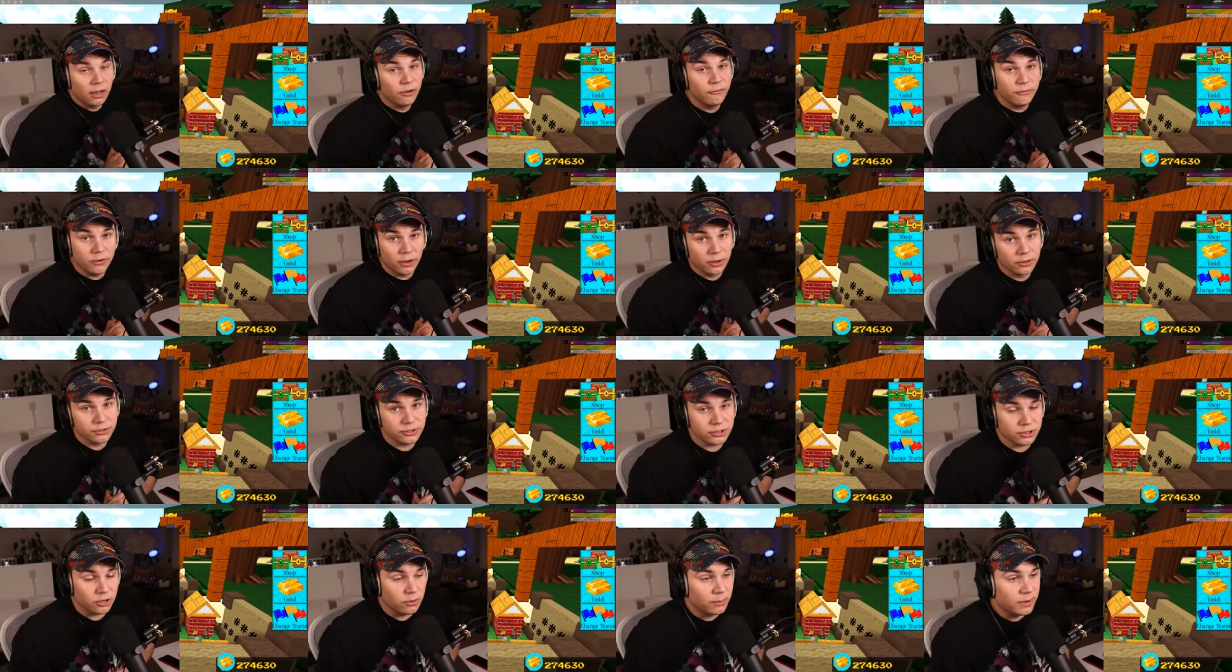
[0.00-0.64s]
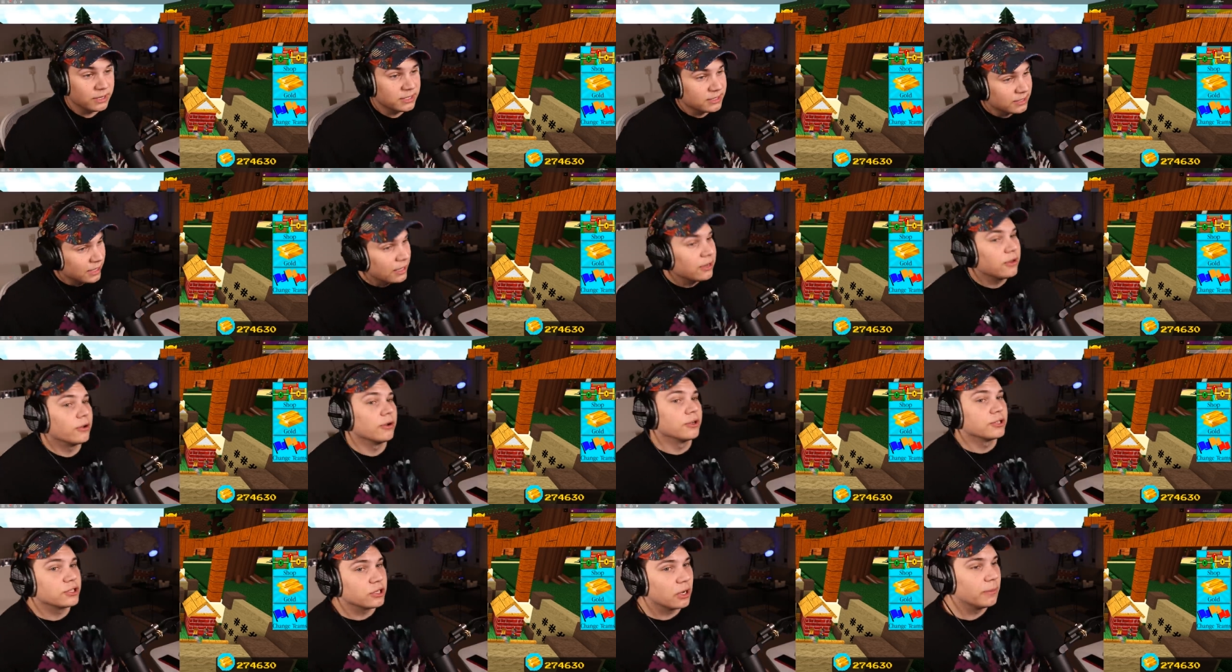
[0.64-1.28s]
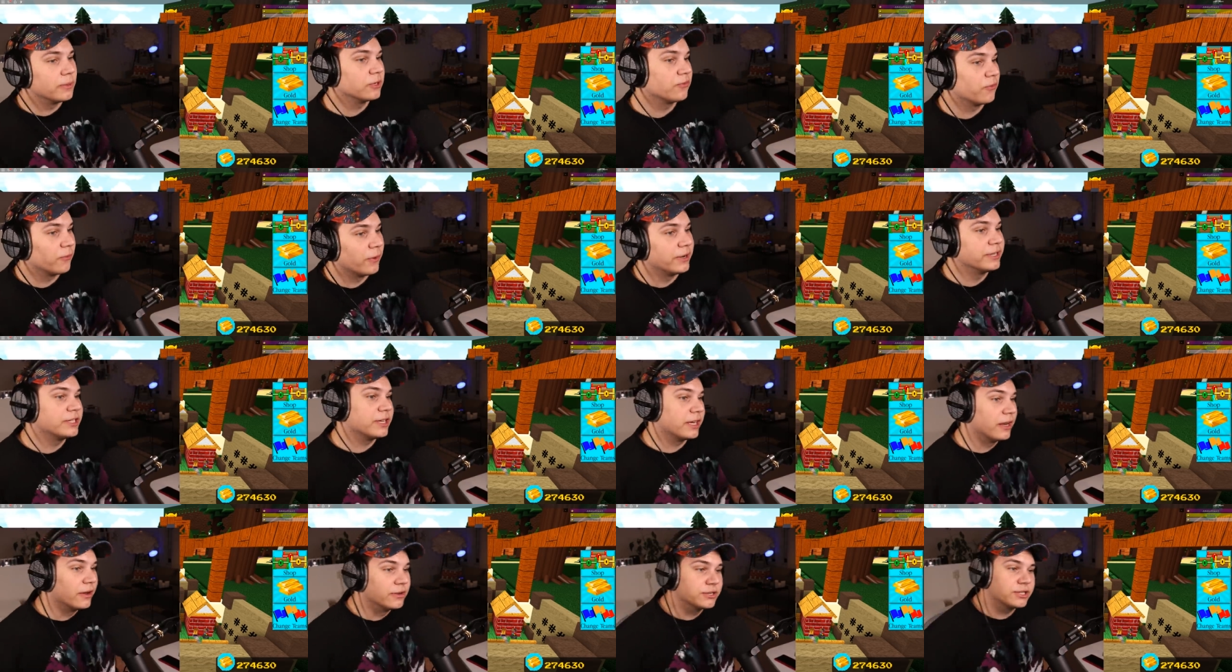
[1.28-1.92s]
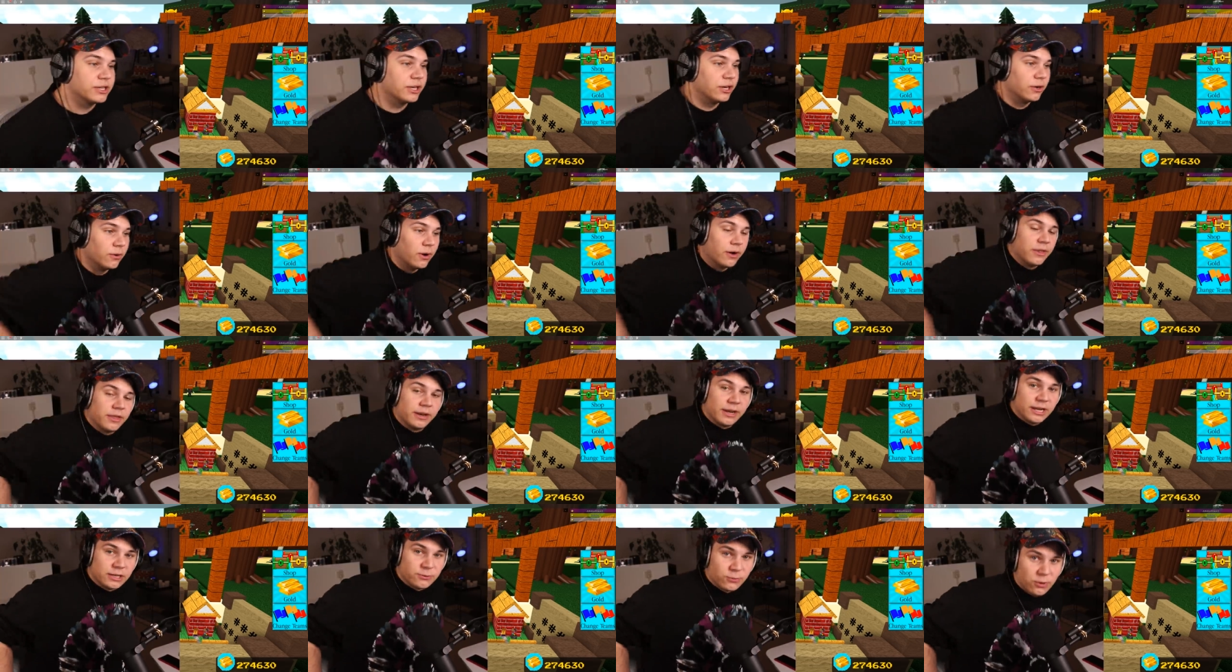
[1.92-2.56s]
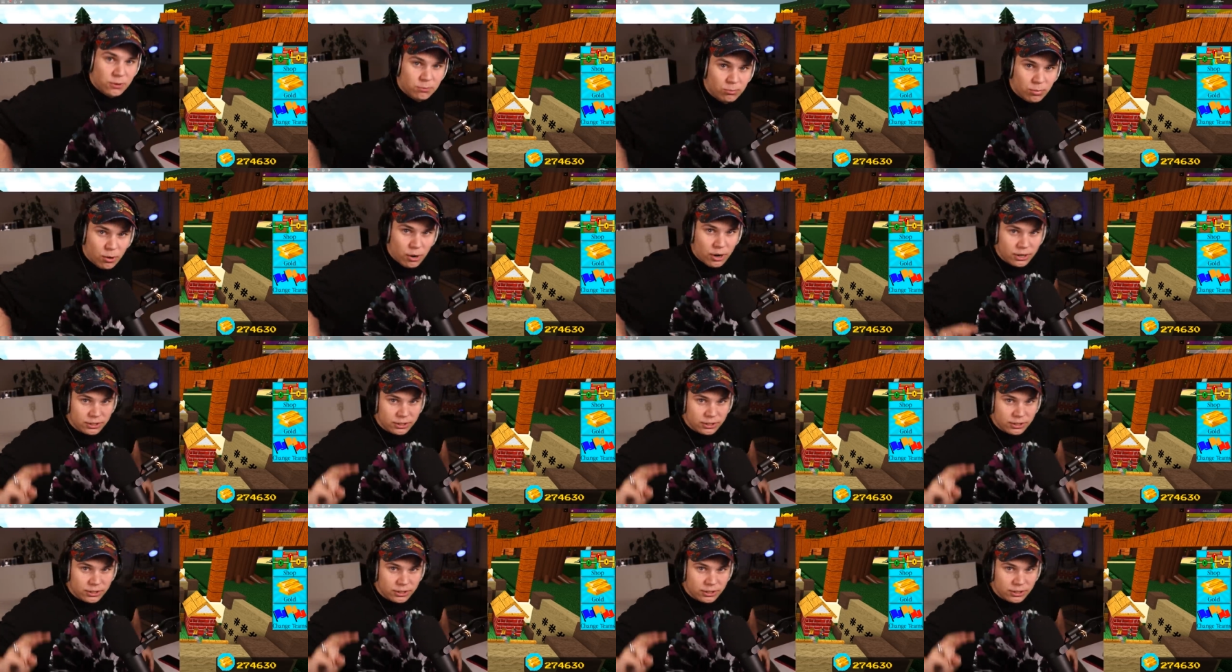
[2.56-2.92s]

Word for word: I love you all so much. Thank you all so much for watching watching, and I'll see you all in the next one,